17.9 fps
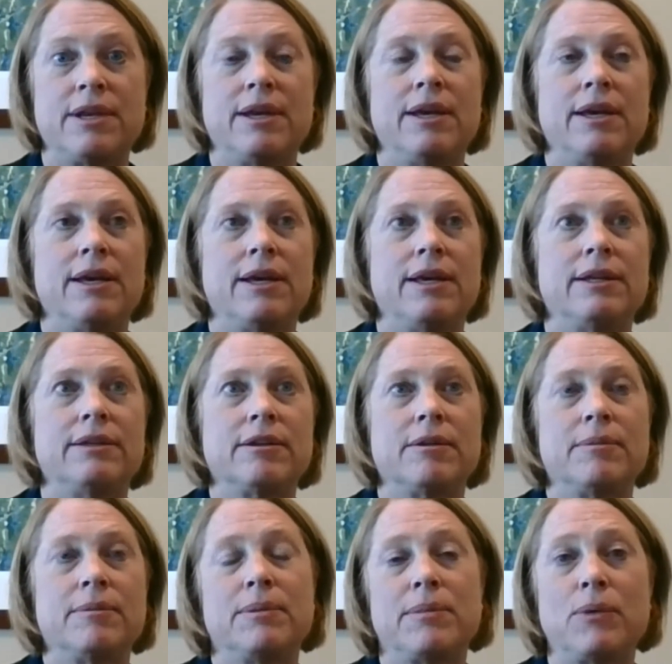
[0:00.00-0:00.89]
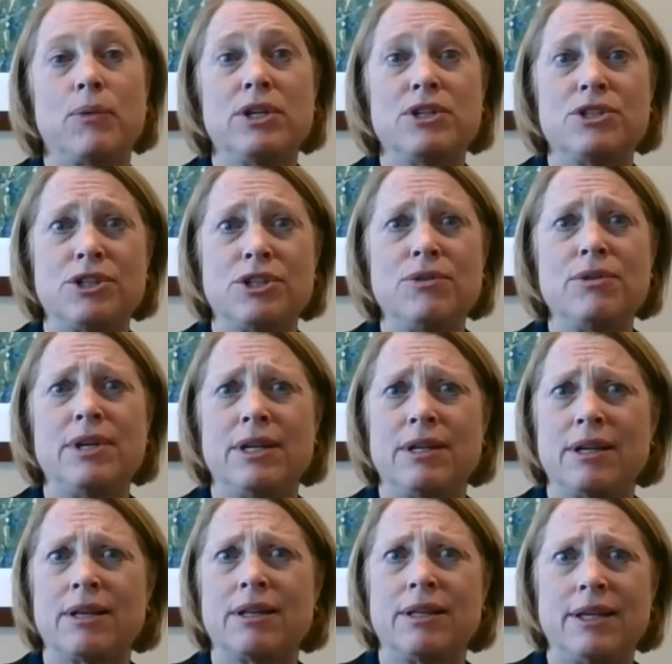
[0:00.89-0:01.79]
And I mean, we do
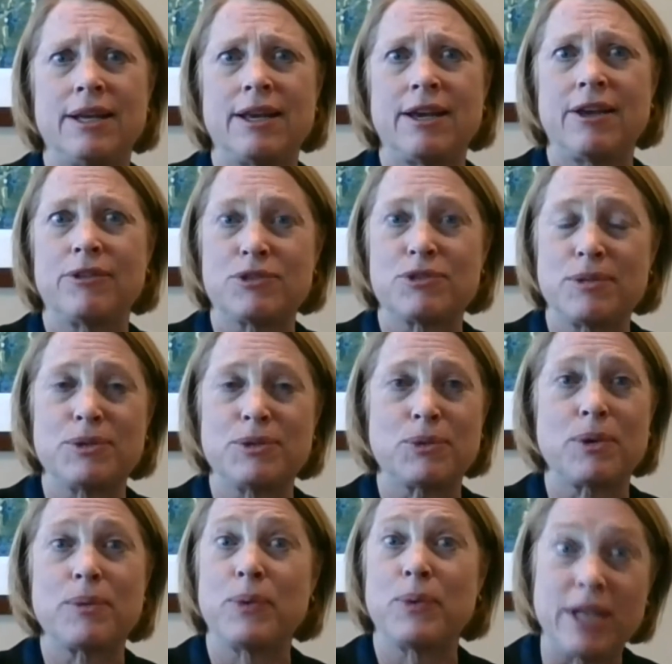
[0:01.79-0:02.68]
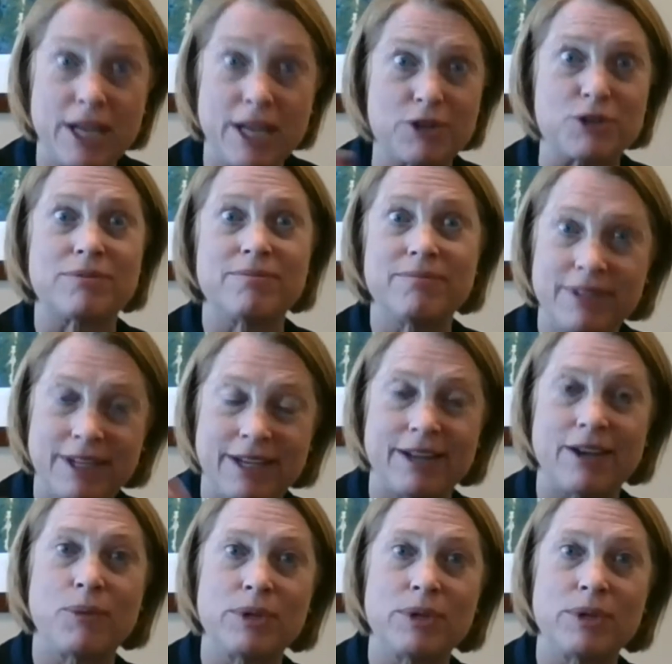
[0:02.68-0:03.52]
need to clean out the tributary. I mean, we need to, you know,